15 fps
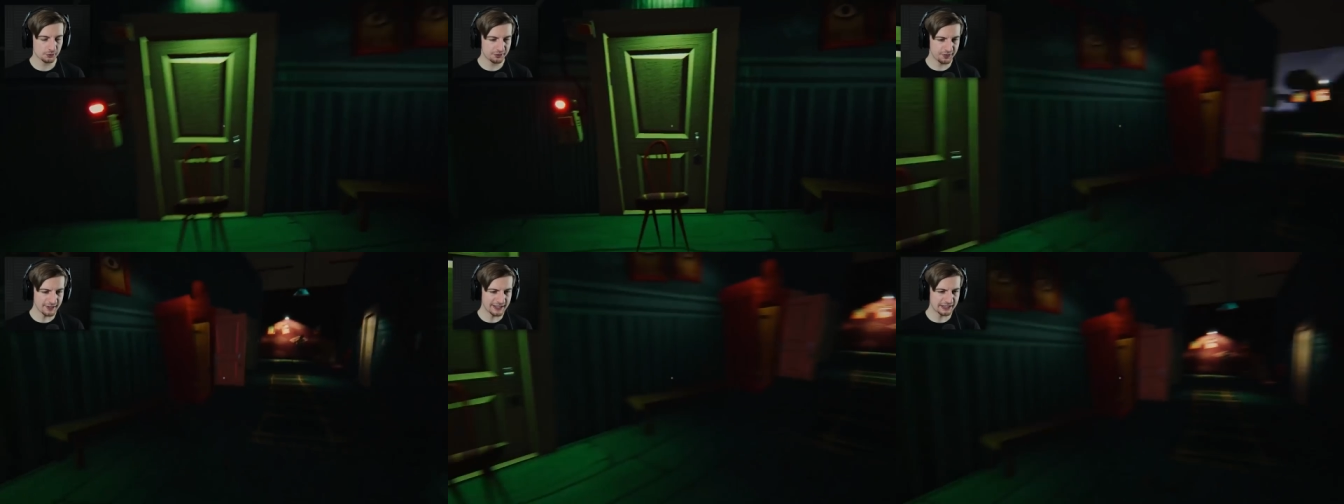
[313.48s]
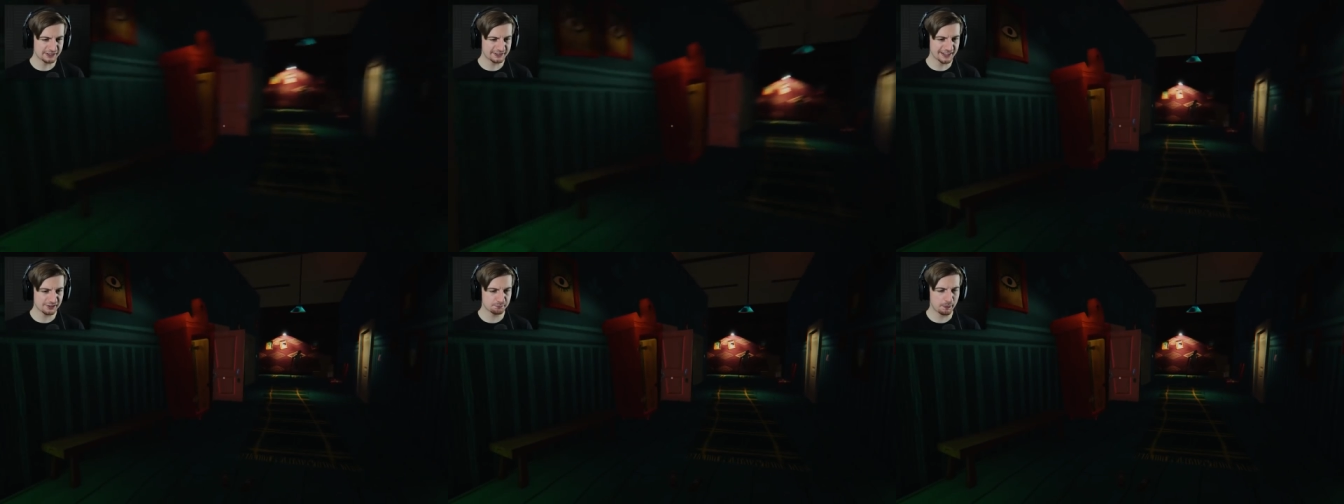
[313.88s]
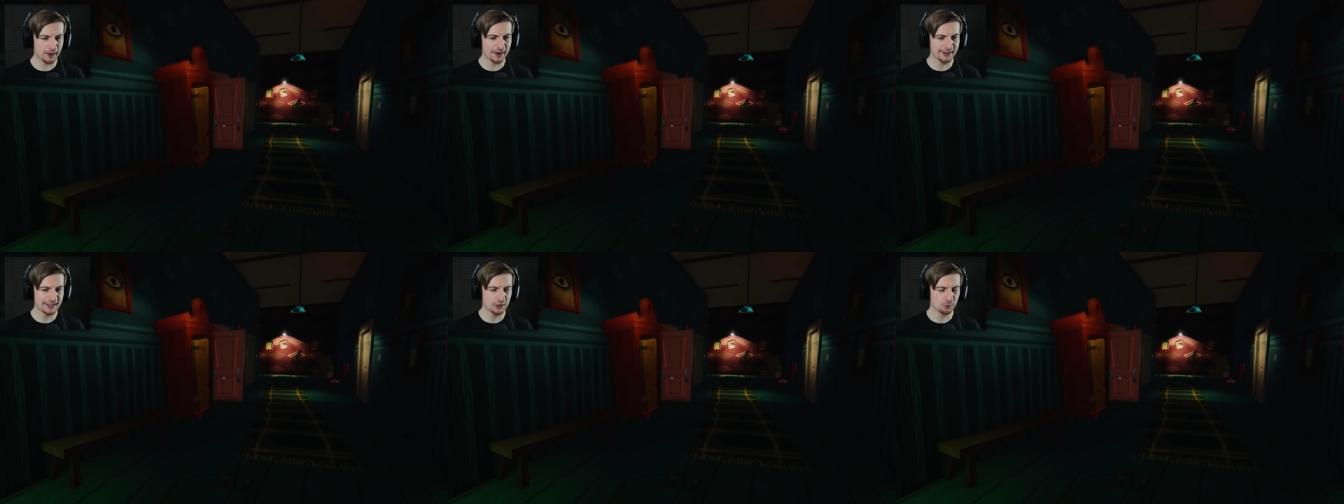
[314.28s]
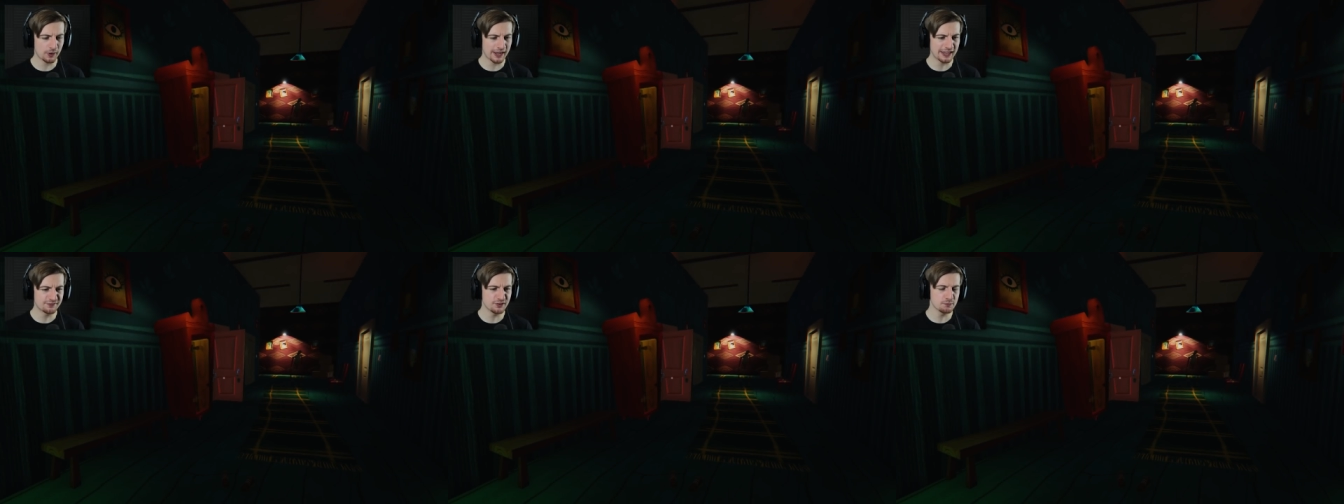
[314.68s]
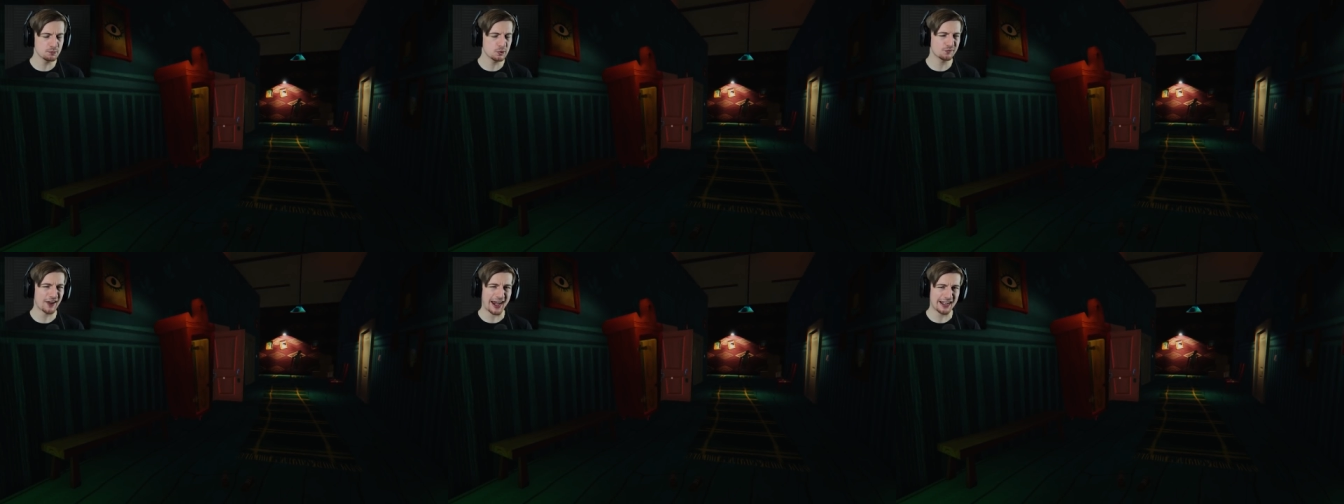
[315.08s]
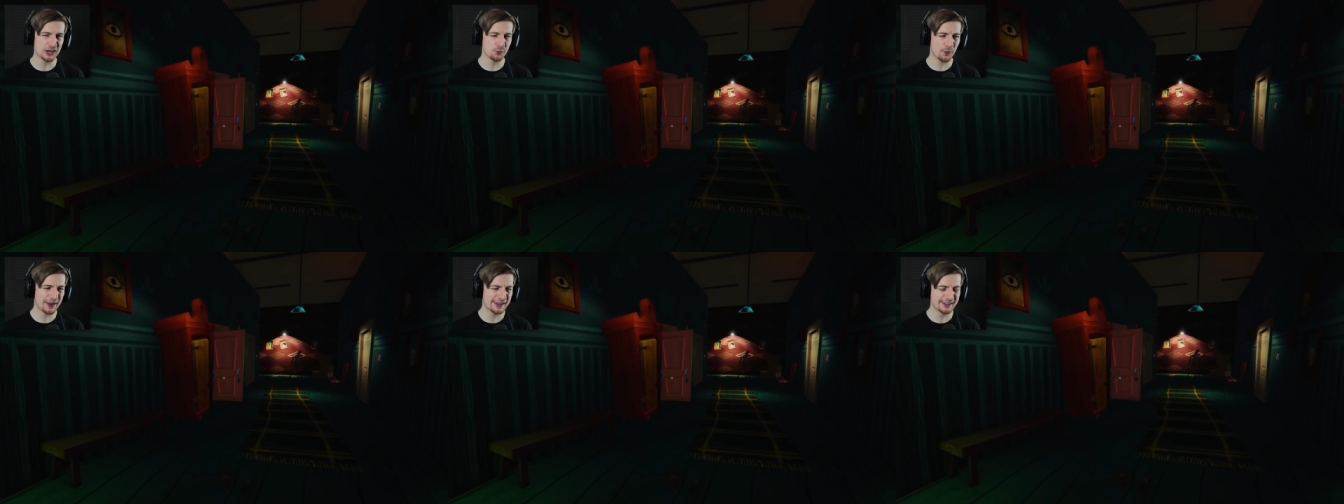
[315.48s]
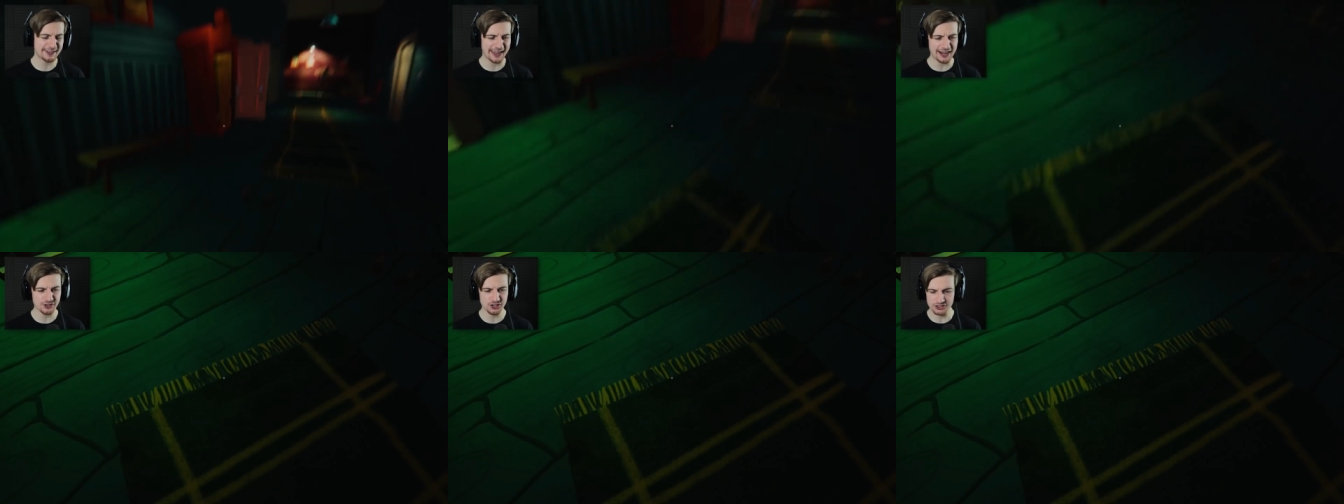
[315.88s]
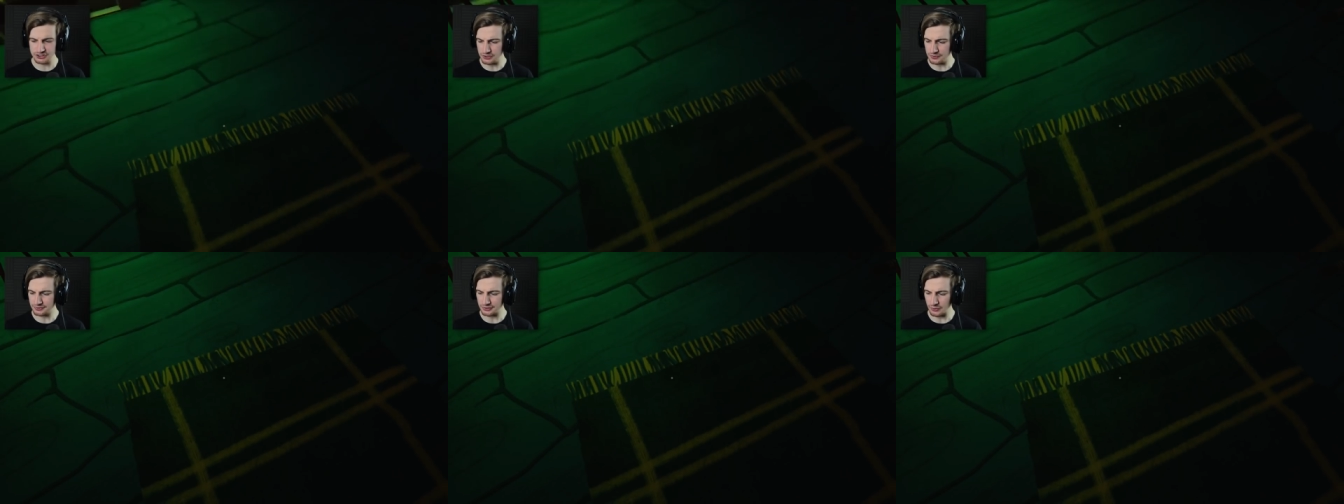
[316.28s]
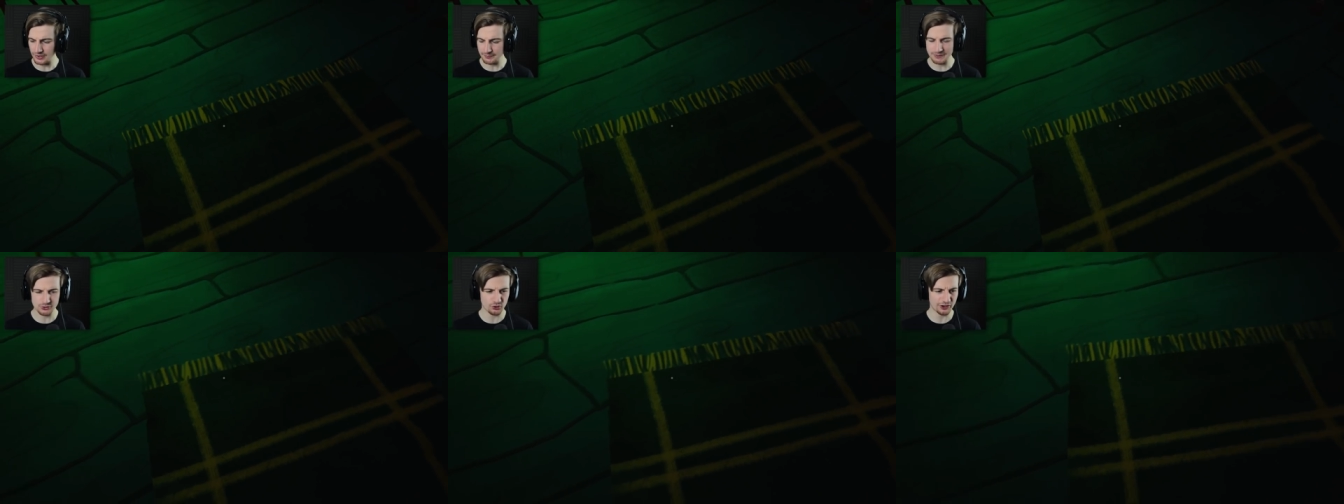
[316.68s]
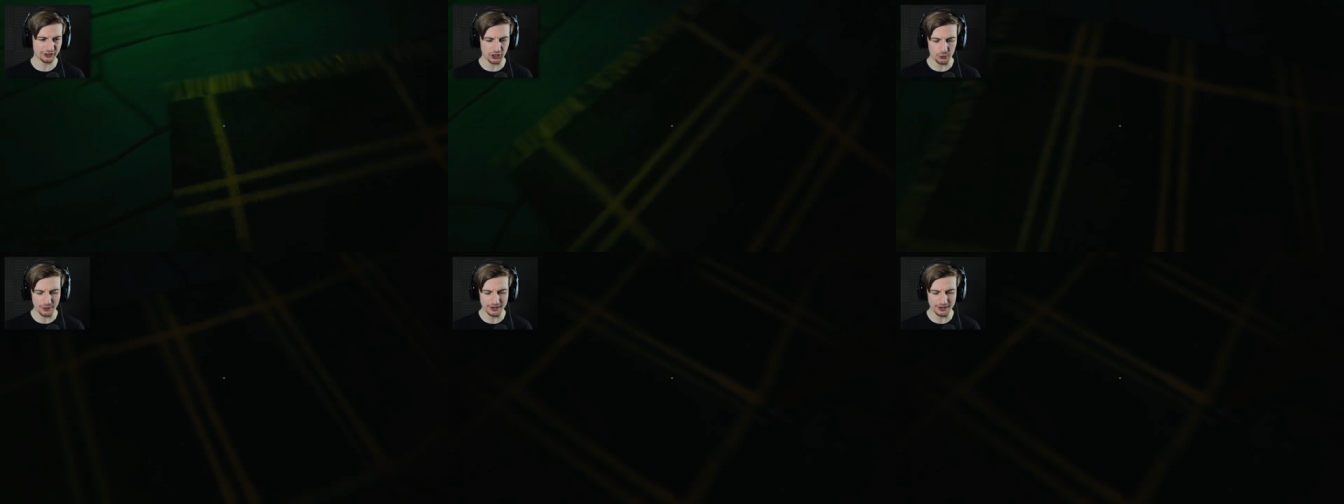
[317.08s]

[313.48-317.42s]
so I think it's this part here where if you move anywhere, he catches you. So let me try and go